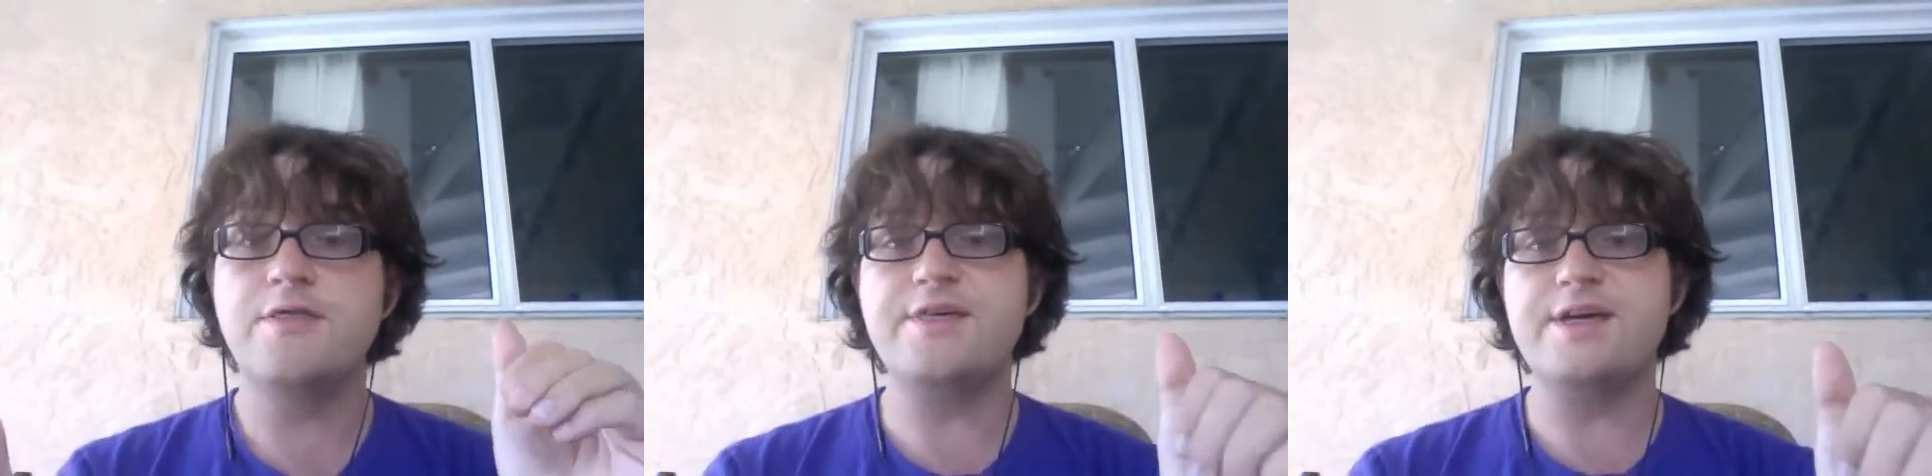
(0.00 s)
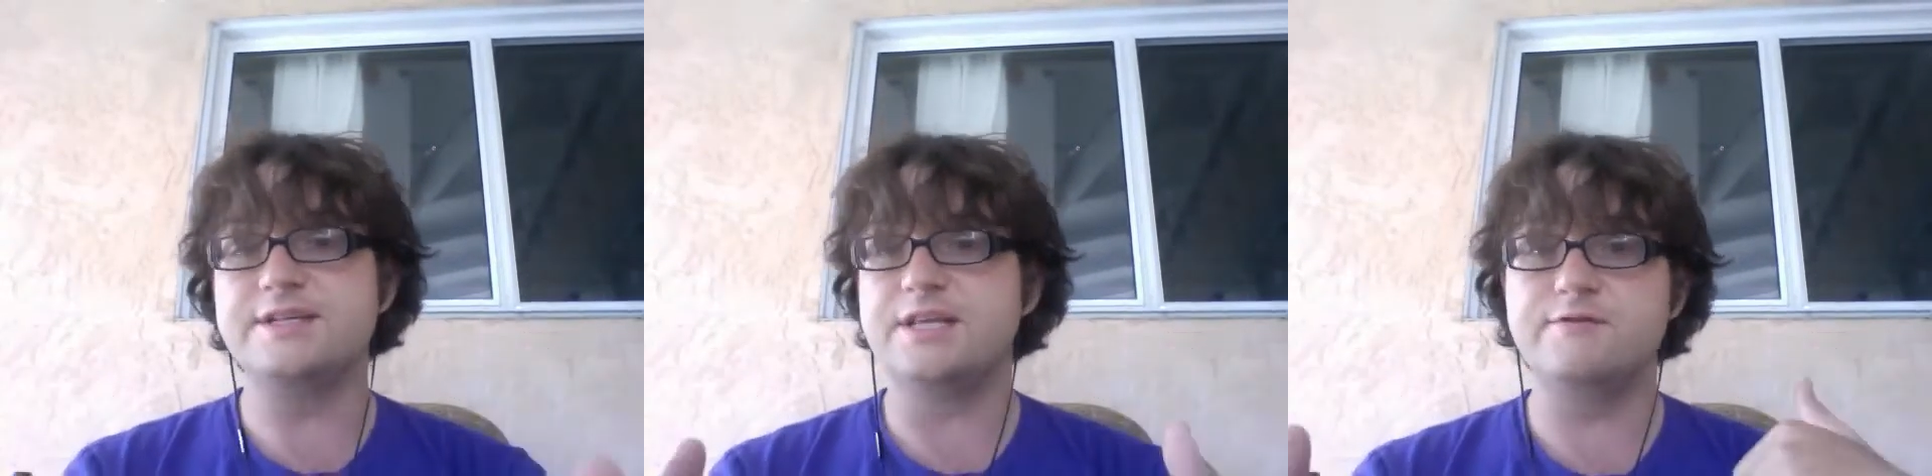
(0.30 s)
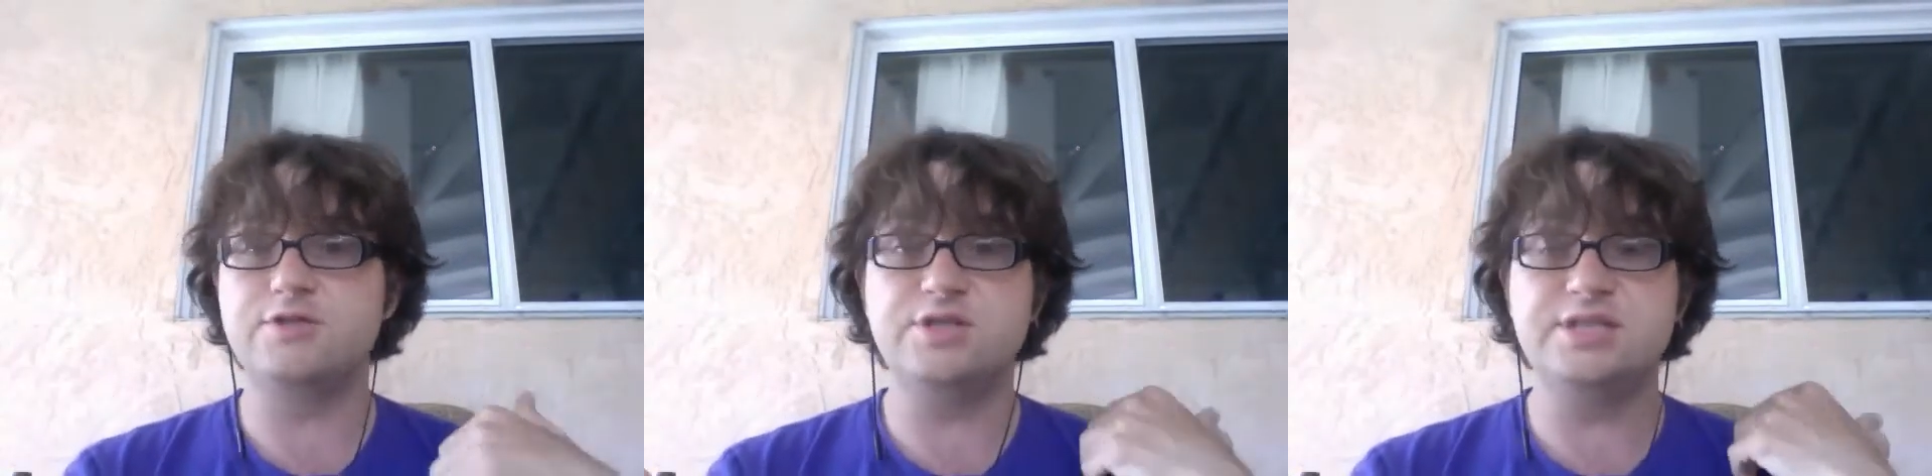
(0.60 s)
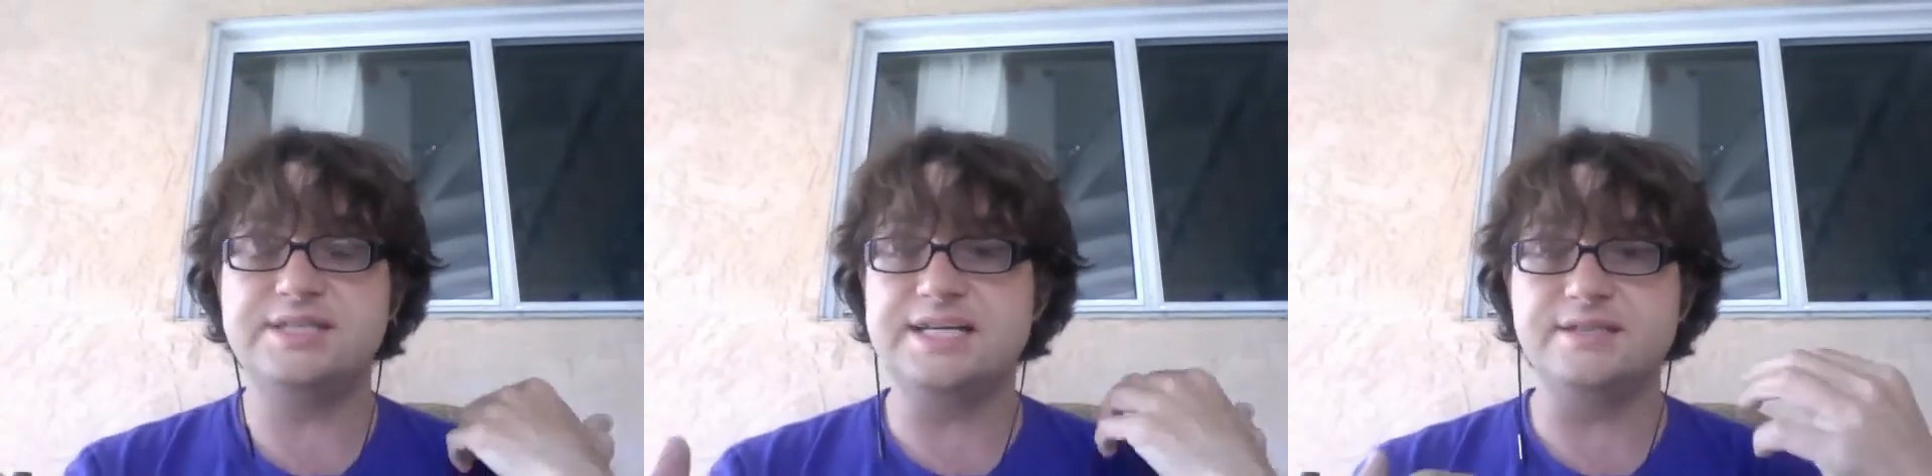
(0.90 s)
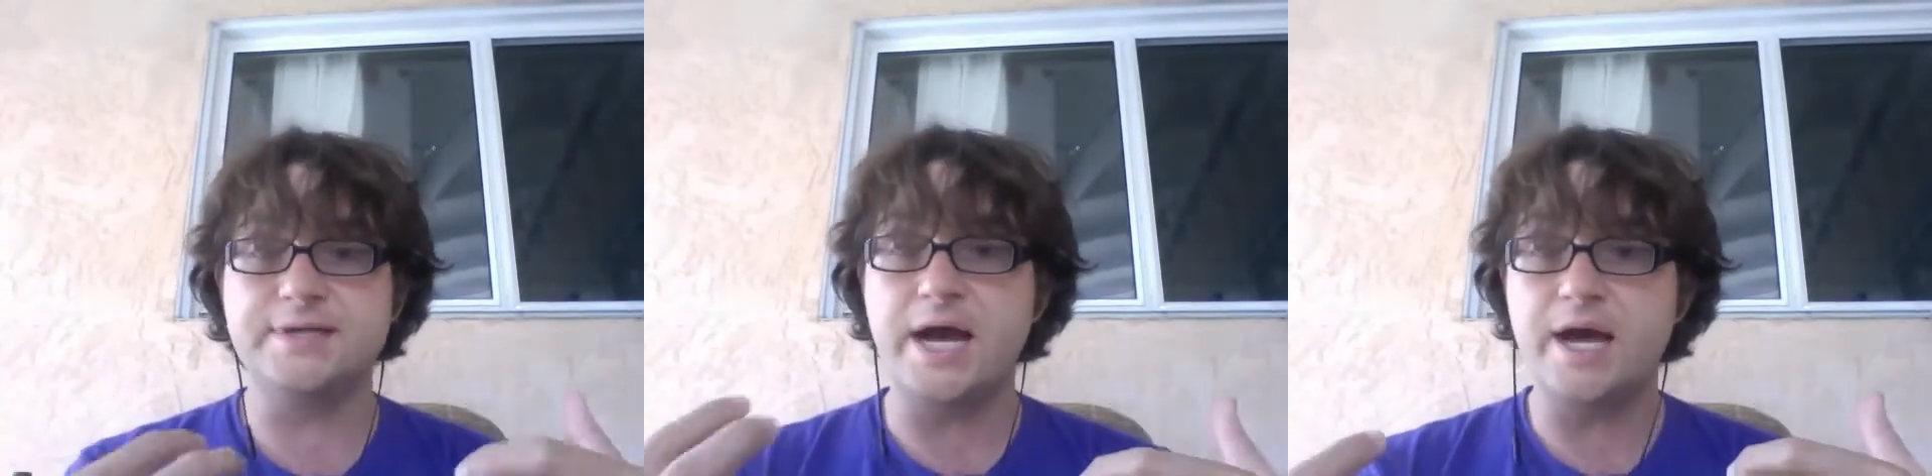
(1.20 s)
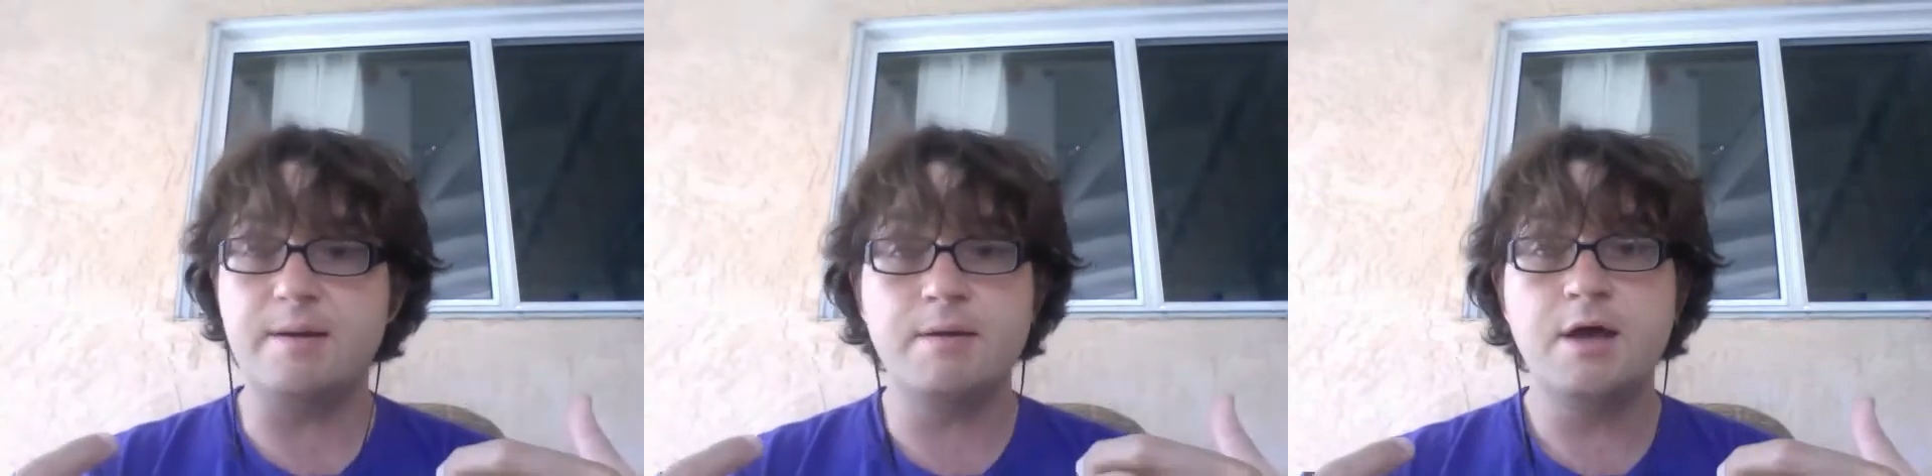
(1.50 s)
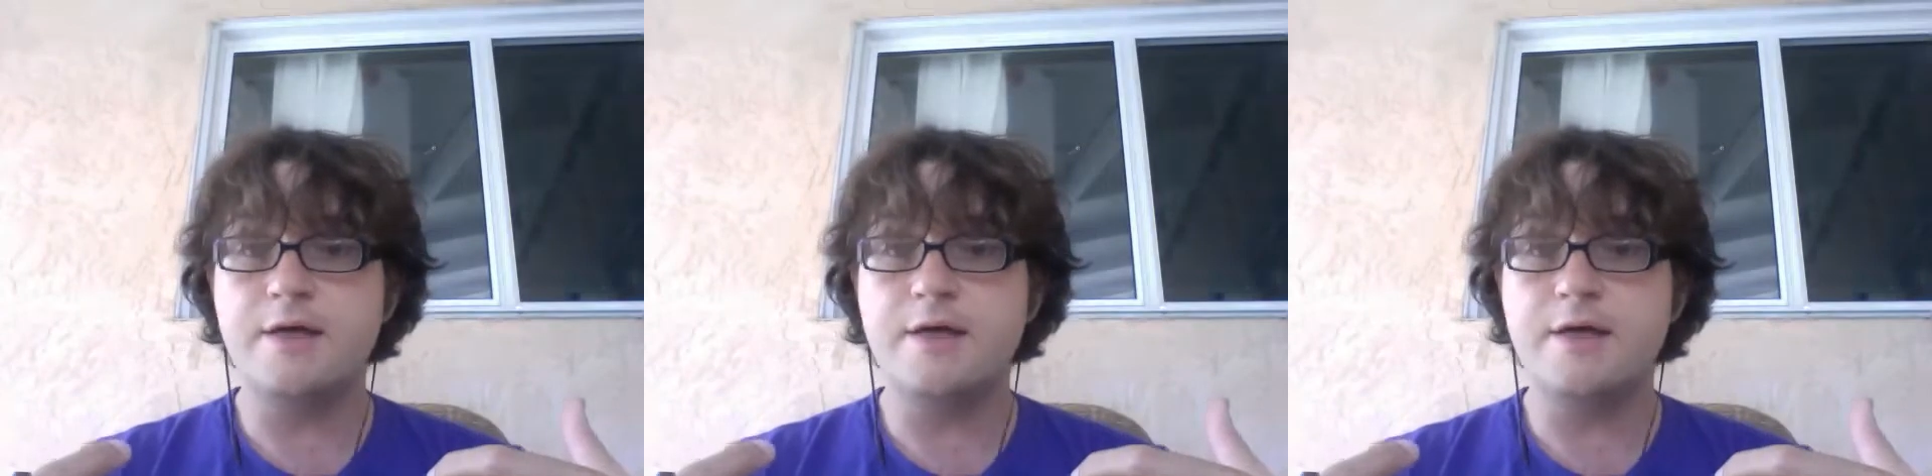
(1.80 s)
things that have stood the test of time,